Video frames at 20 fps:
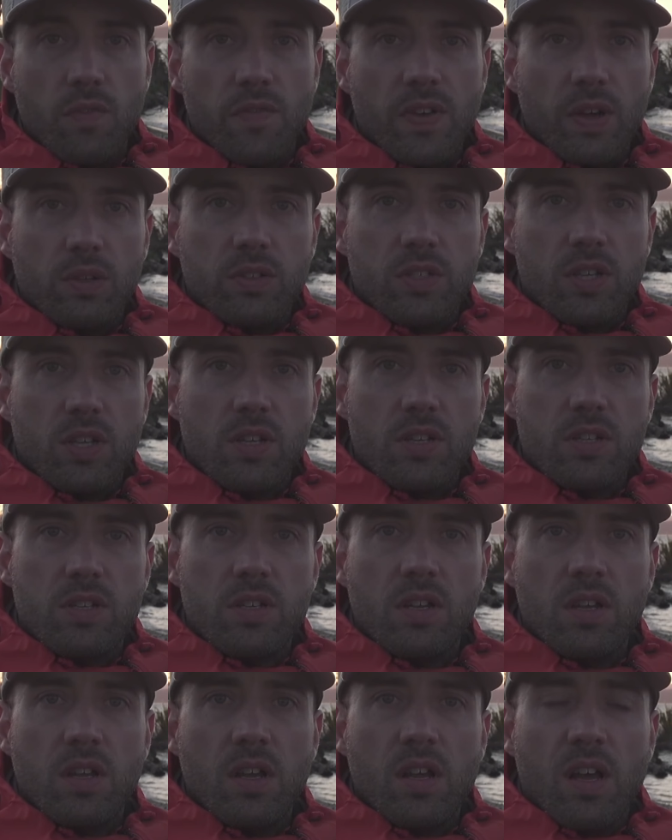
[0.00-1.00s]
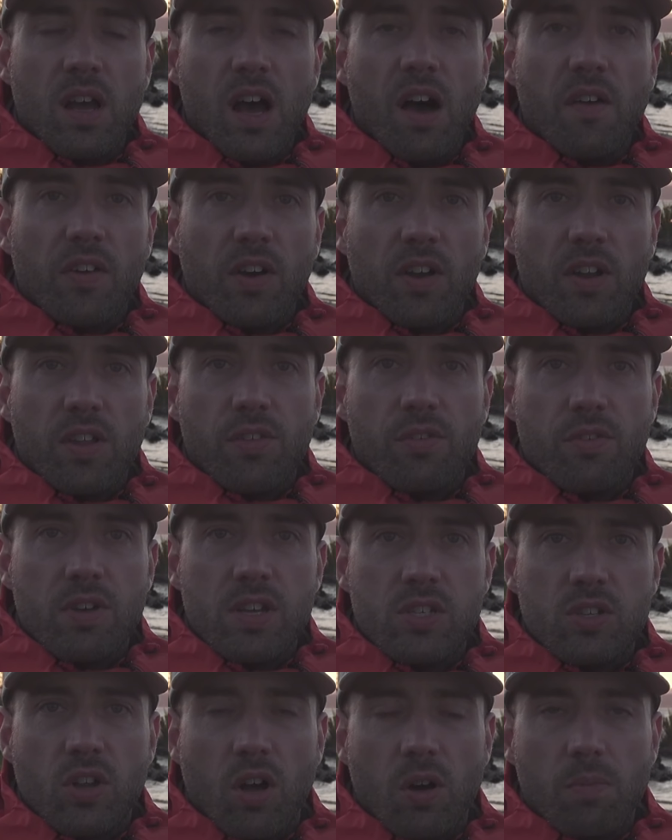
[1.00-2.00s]
filters. I've got a
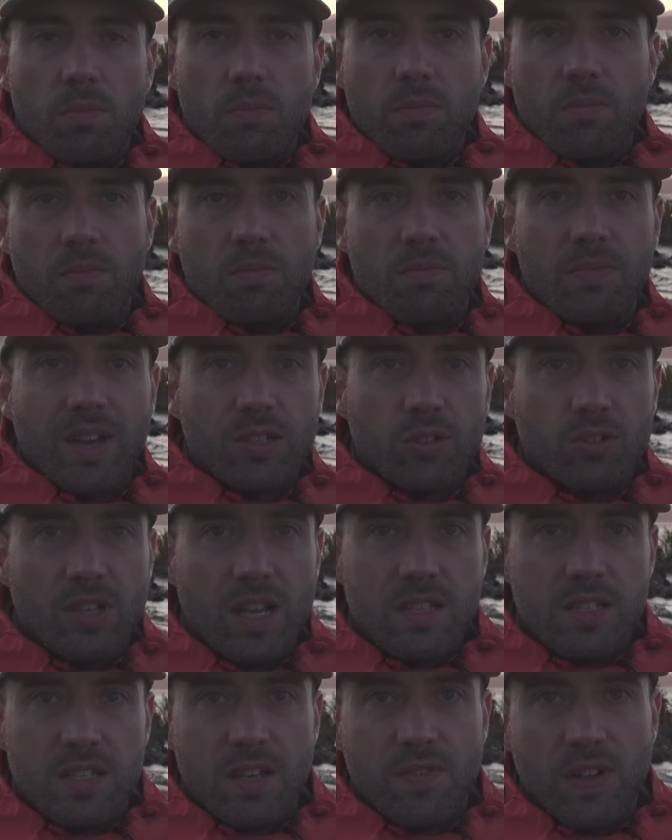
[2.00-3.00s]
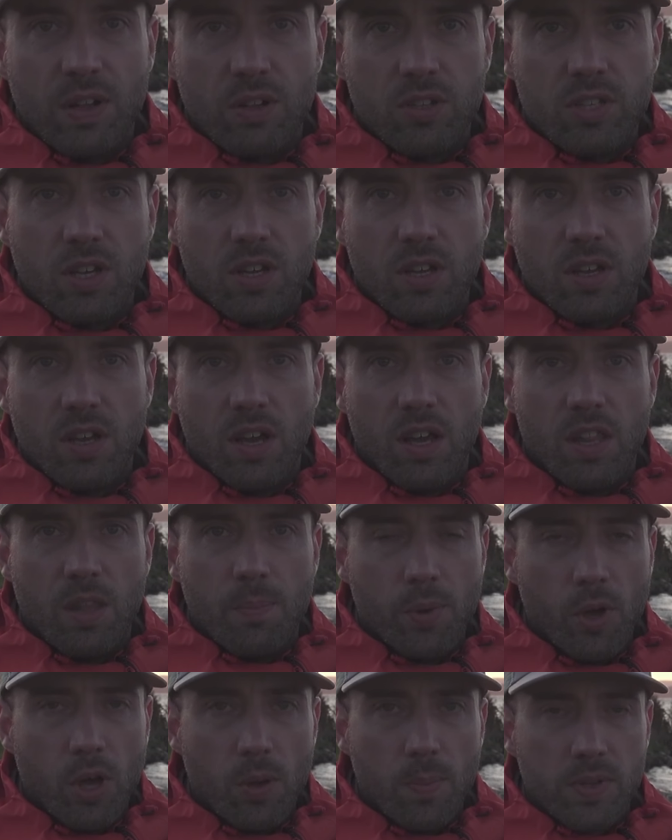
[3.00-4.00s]
3-stop natural density filter, and the
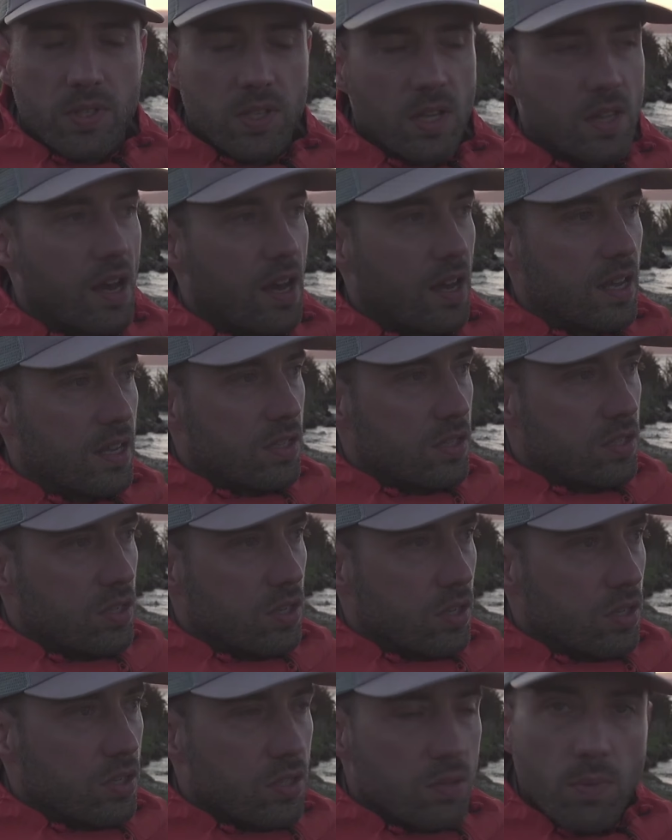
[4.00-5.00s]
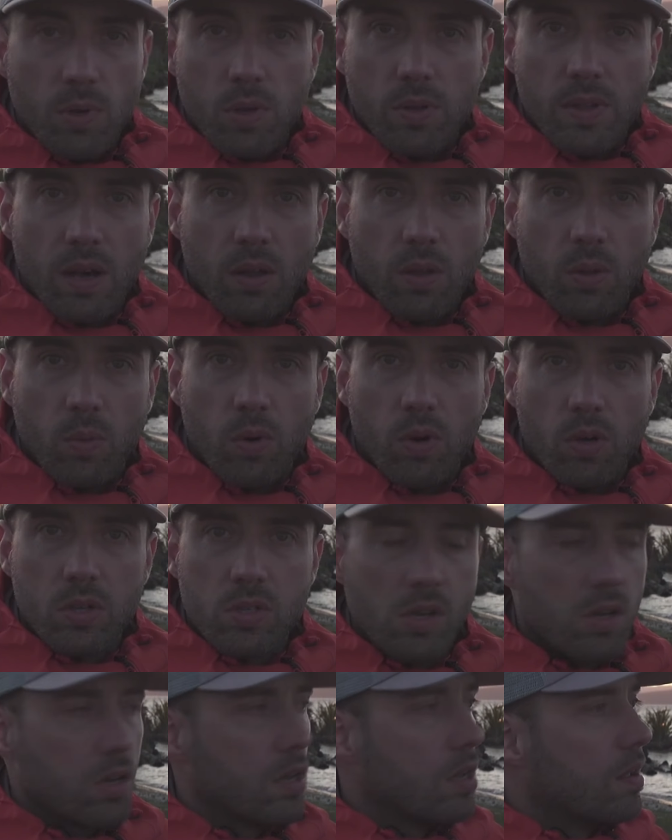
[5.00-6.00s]
purpose of that is to smooth out the
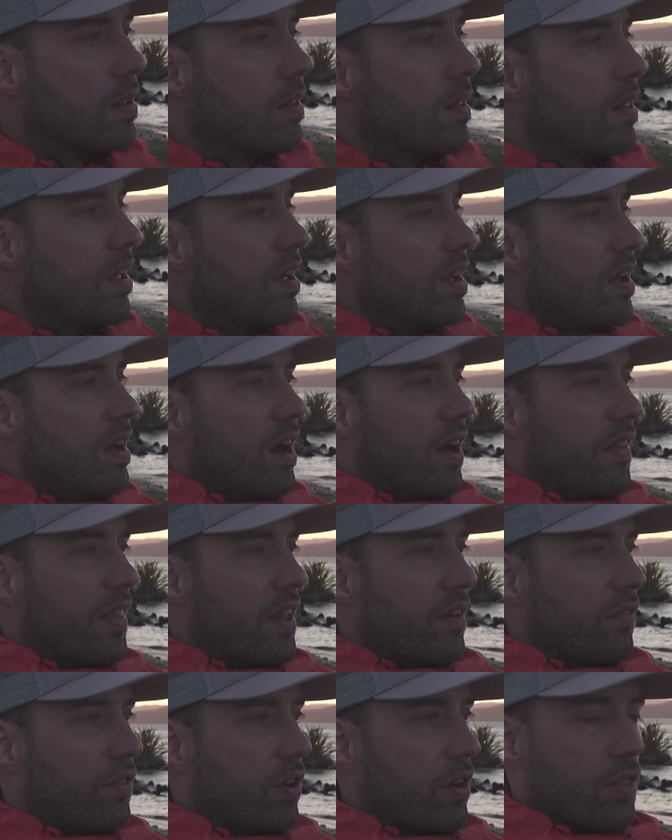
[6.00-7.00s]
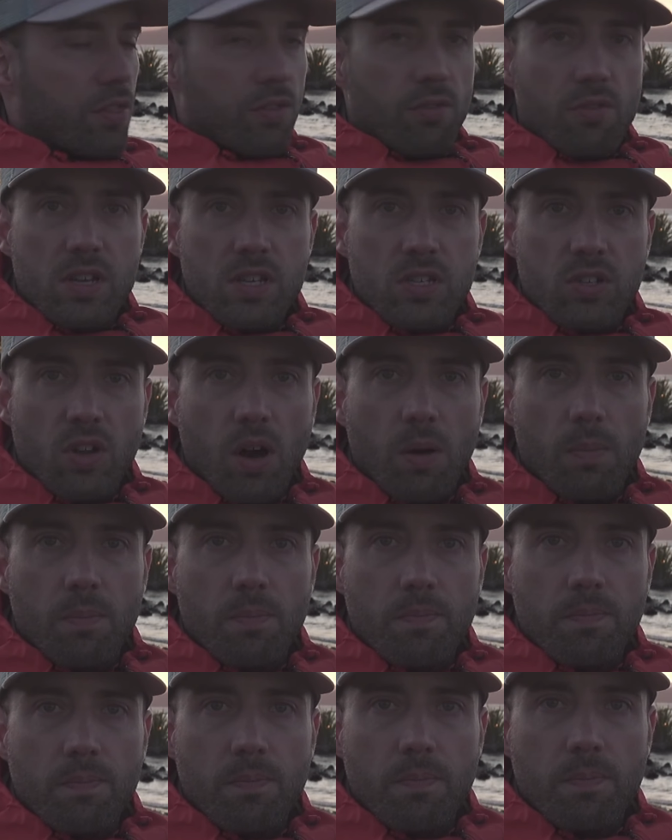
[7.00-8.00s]
water, and then I've got a 3-stop
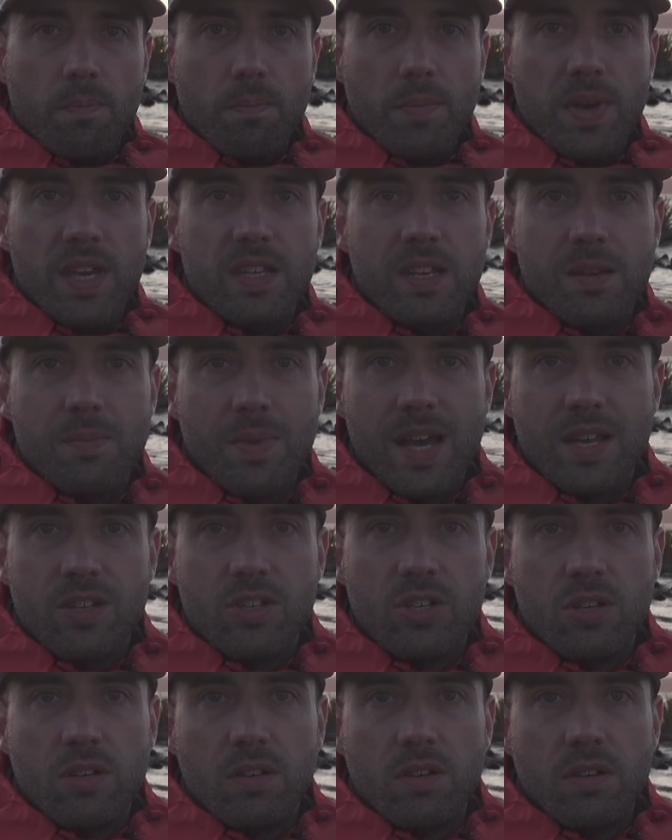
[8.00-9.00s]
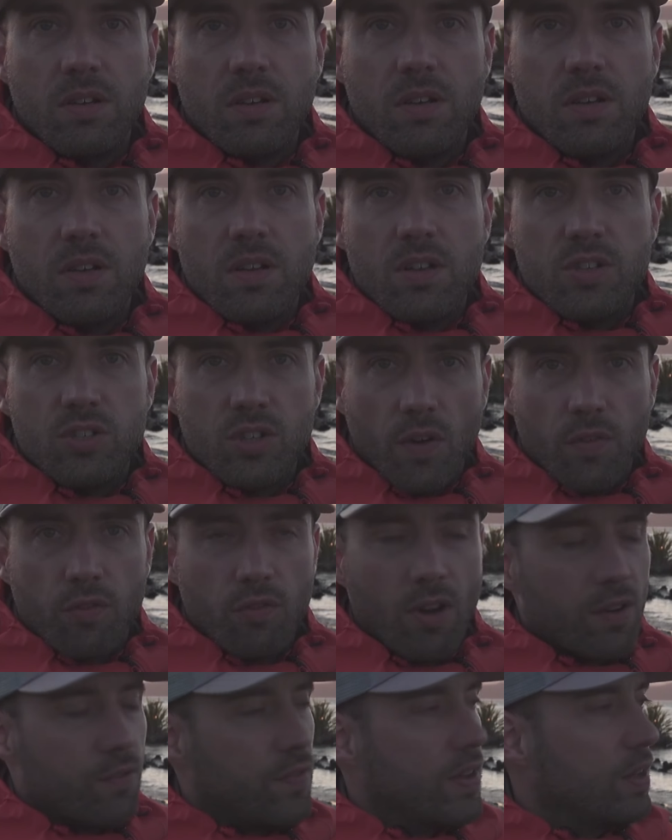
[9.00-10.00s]
medium edge soft
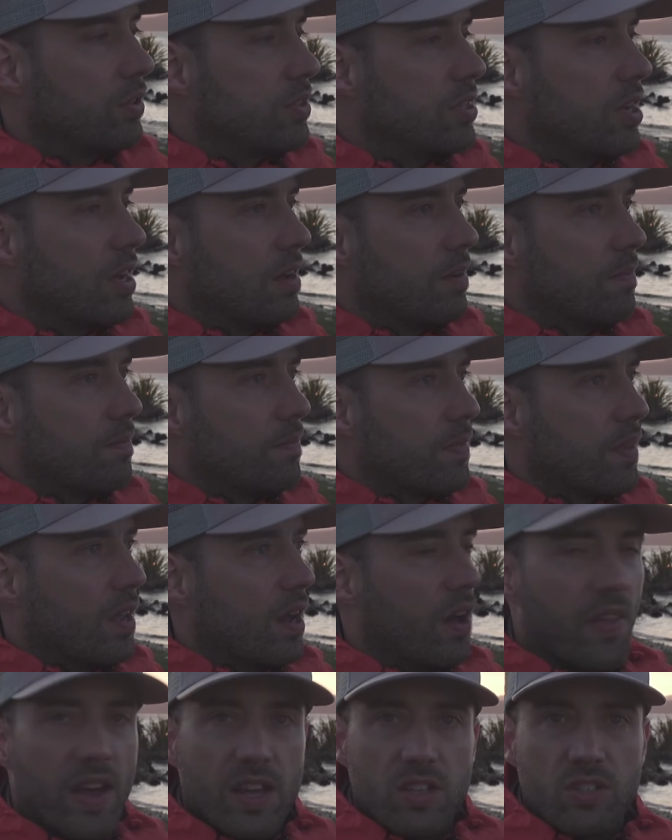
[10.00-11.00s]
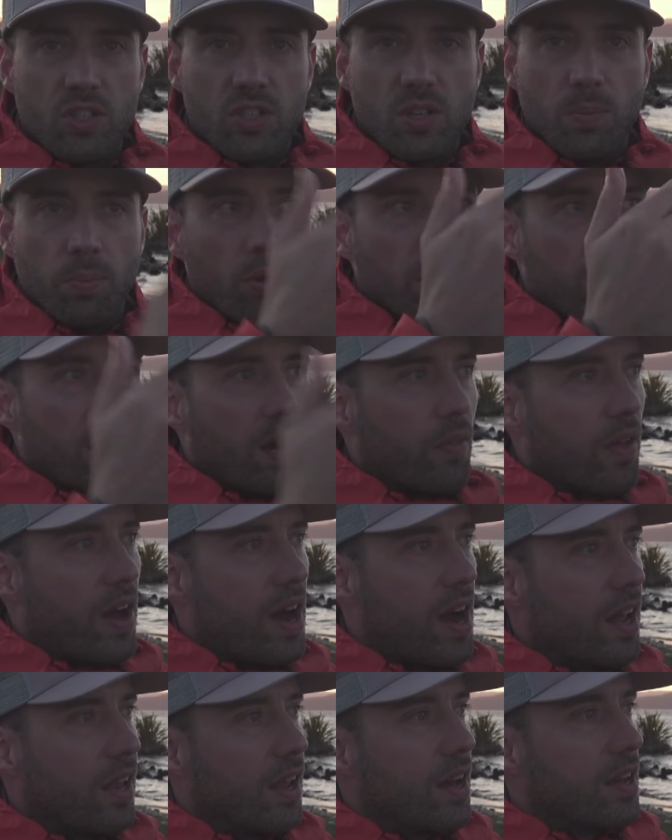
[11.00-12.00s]
grad filter, and that's just to block out the
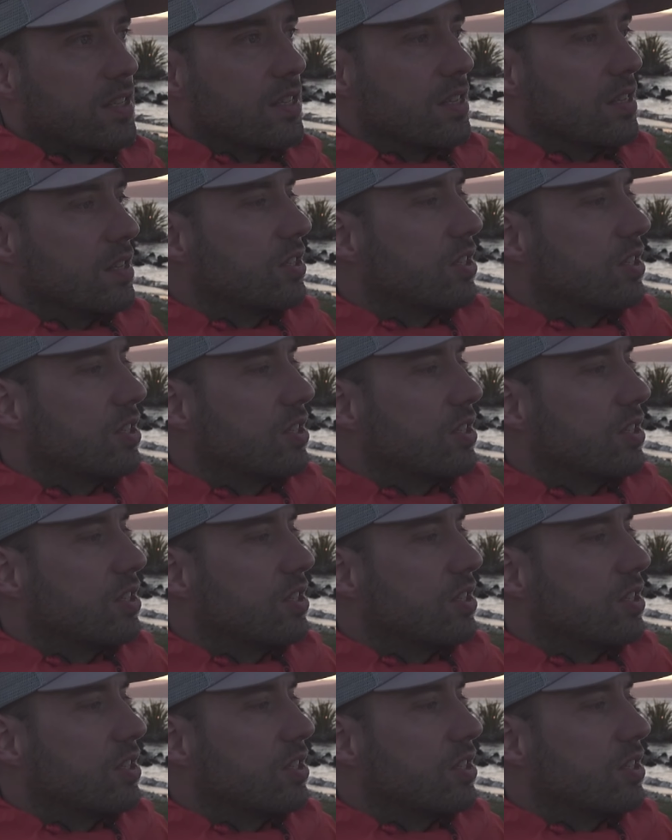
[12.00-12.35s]
highlights in the